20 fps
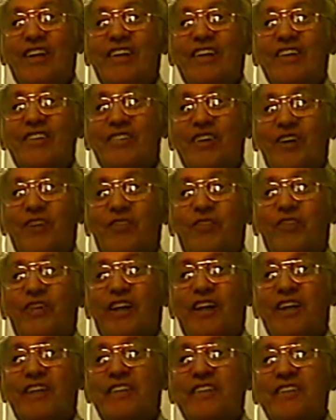About
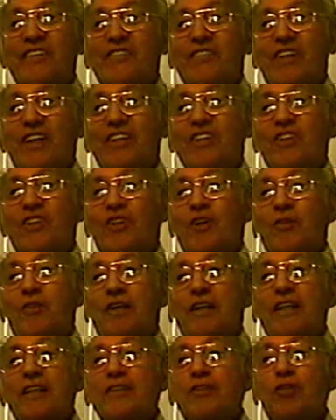five. But you know
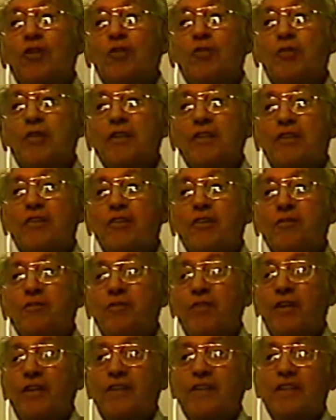what I told my
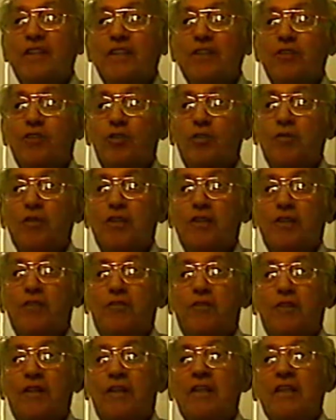grandfather?
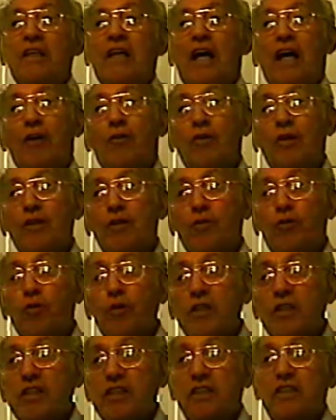I want to
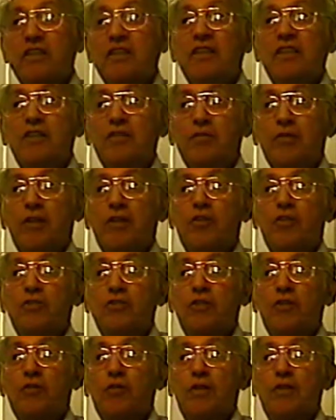work because
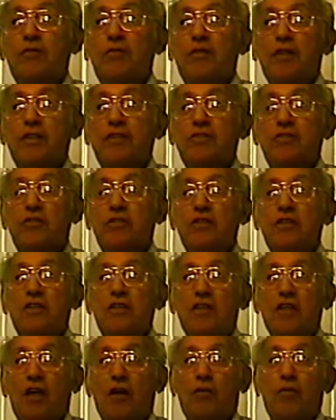I want
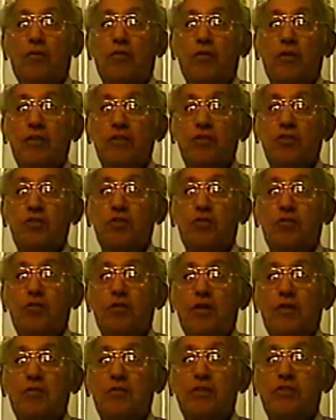you to
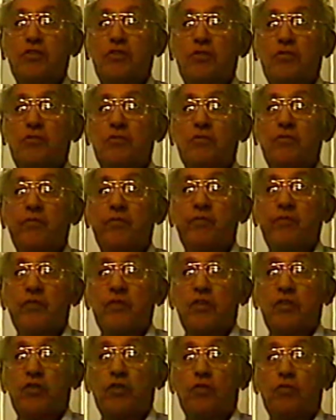buy me
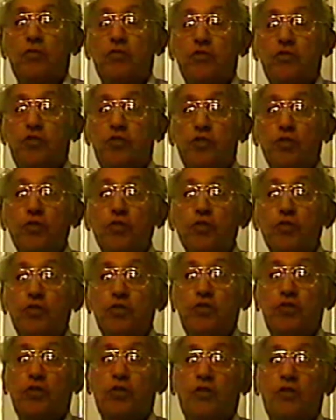some
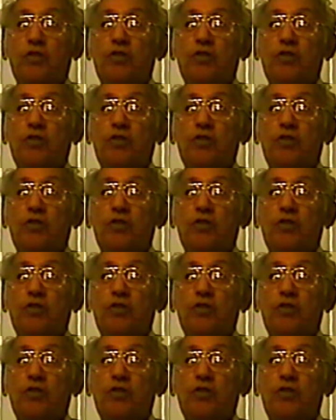shoes or